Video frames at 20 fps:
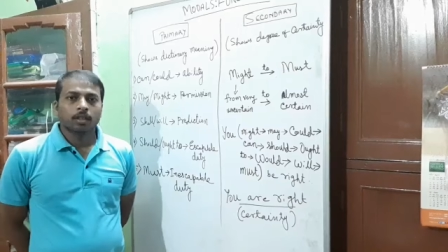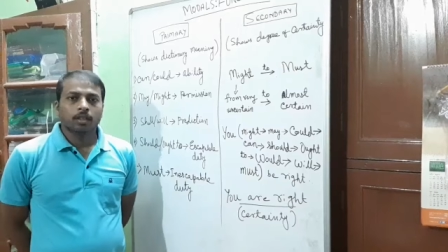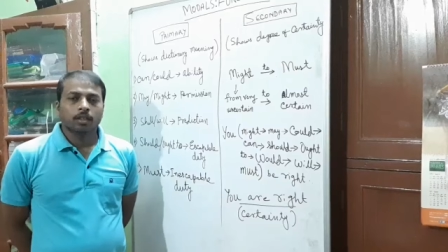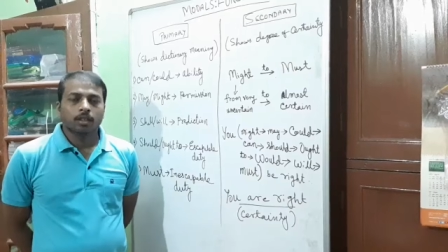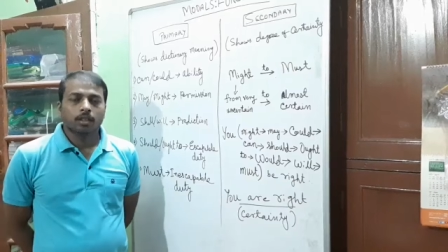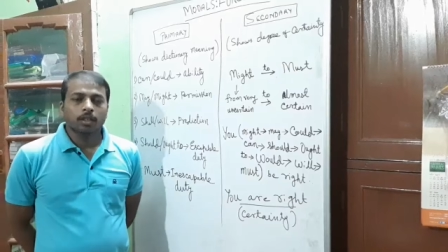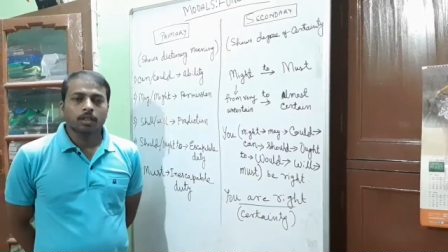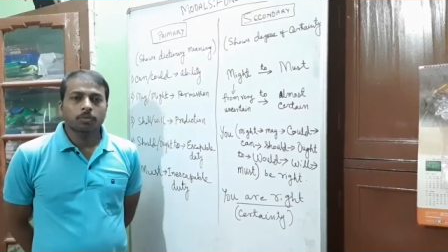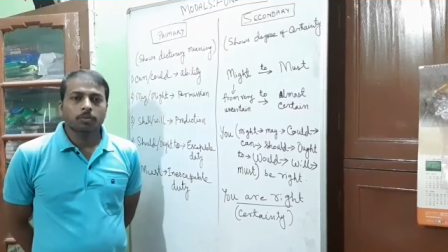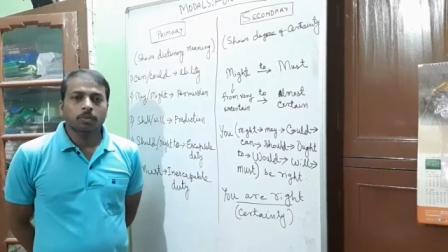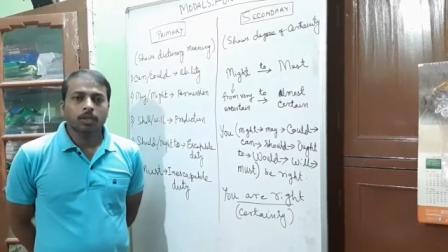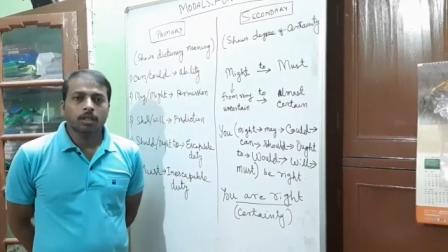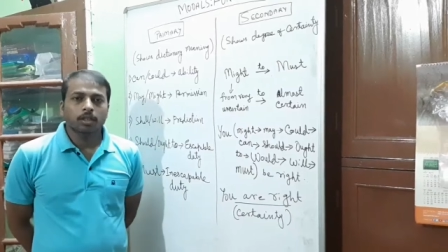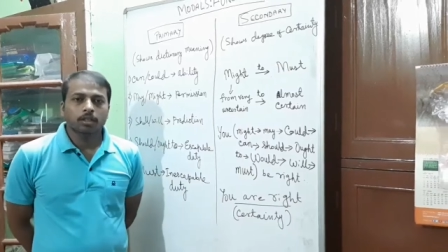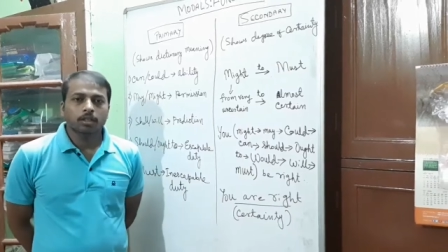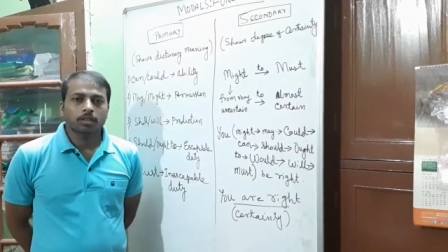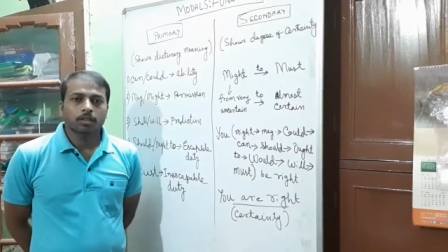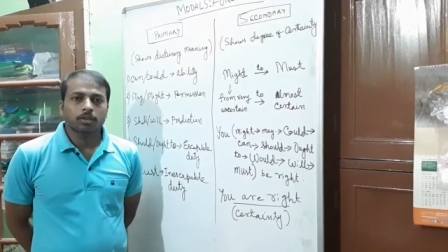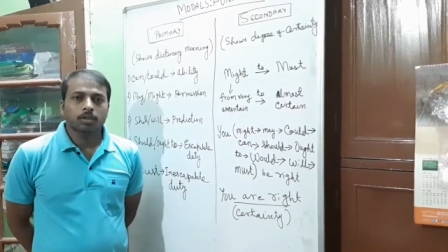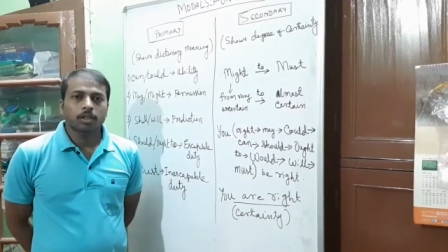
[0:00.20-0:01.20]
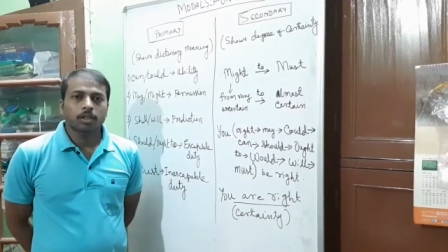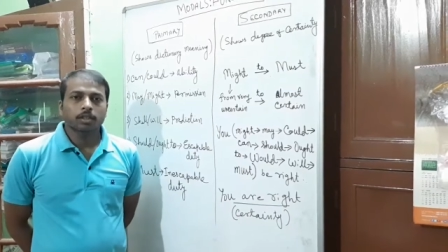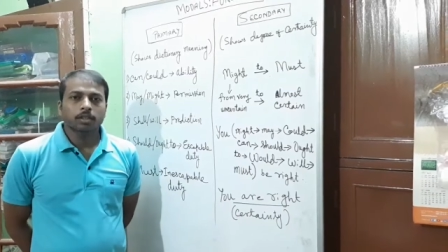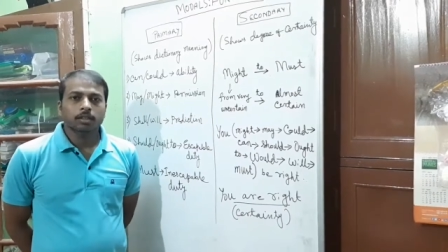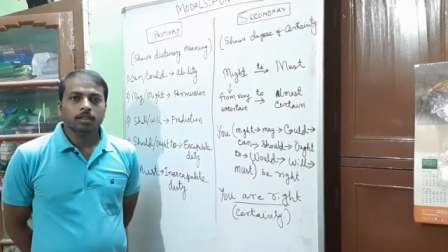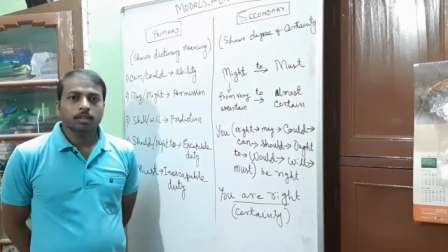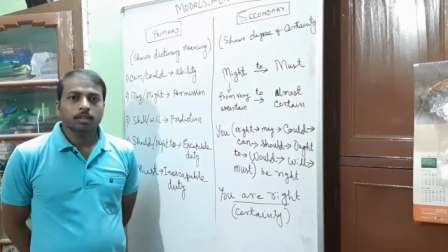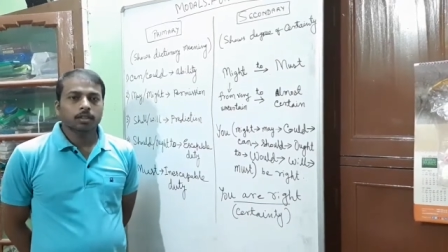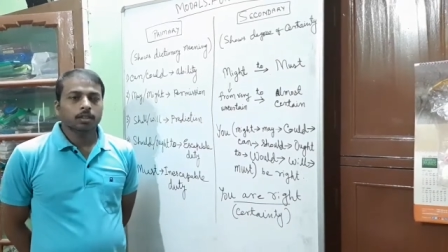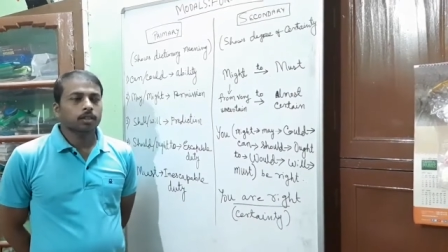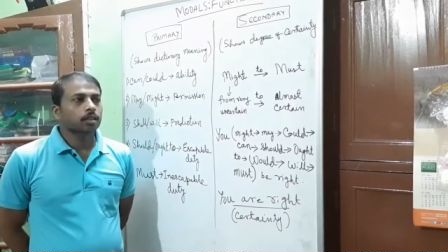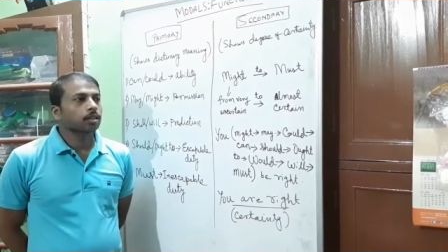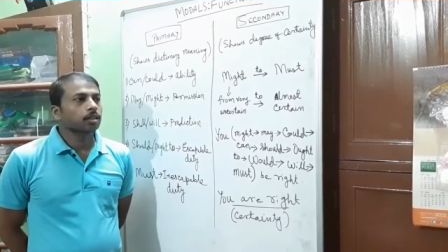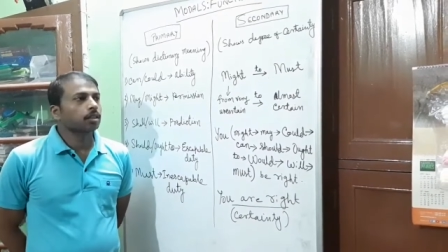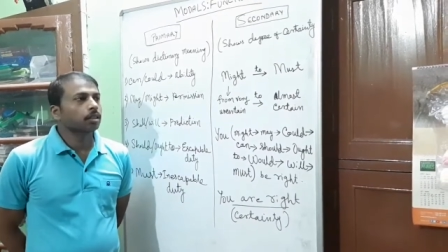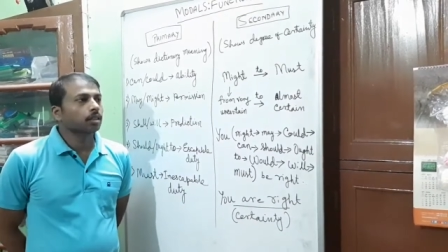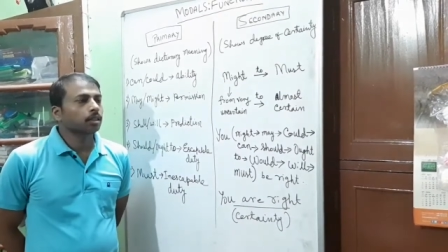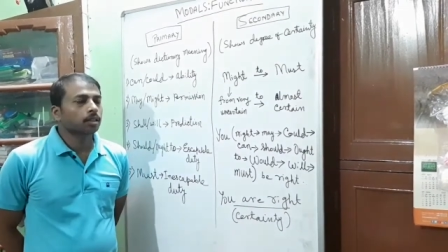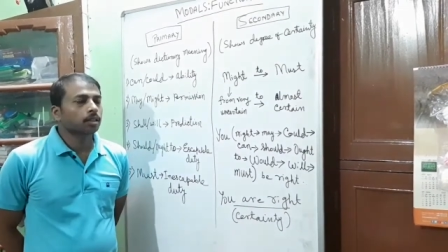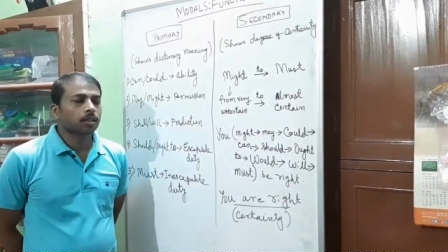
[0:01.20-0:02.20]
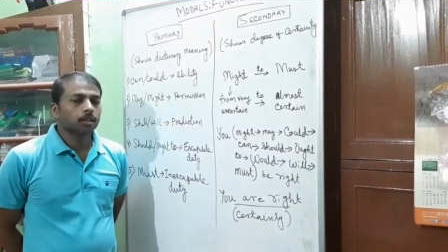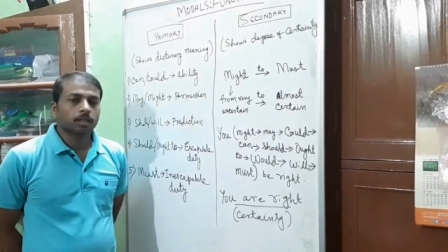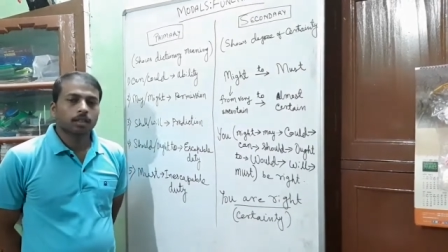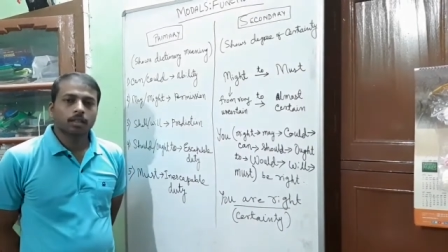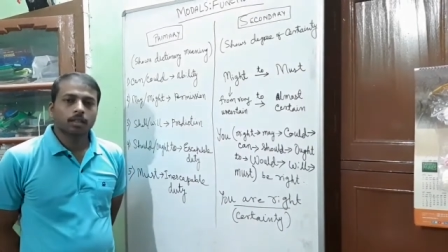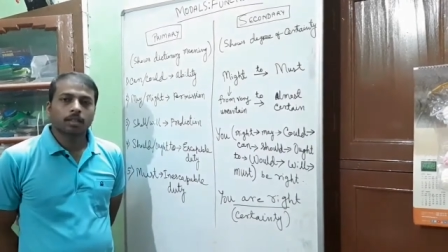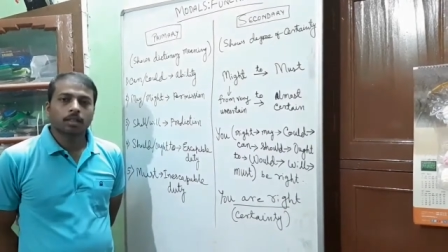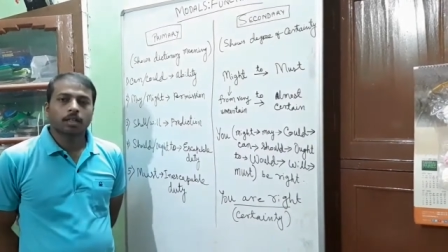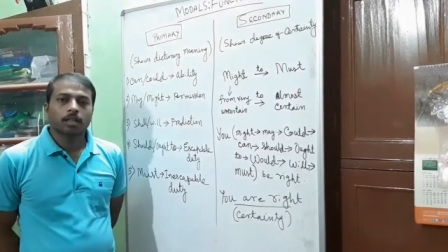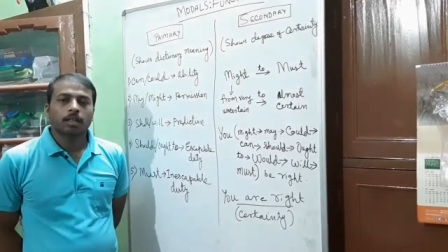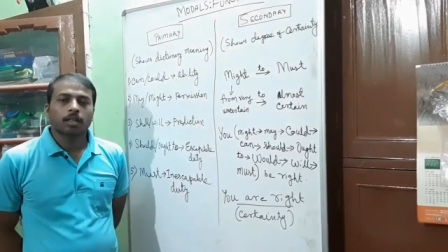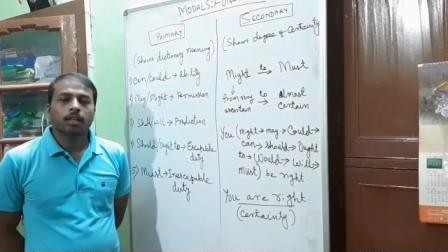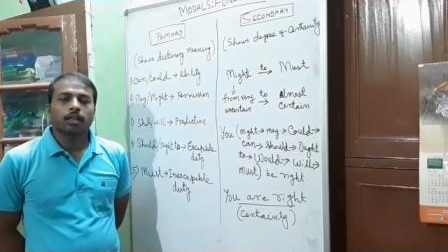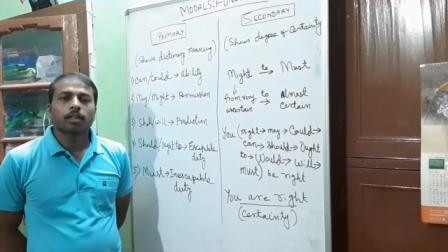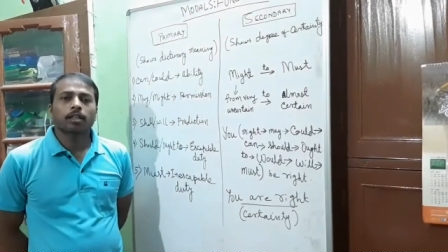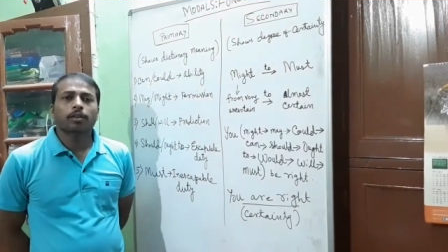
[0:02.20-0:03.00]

Good morning, students. In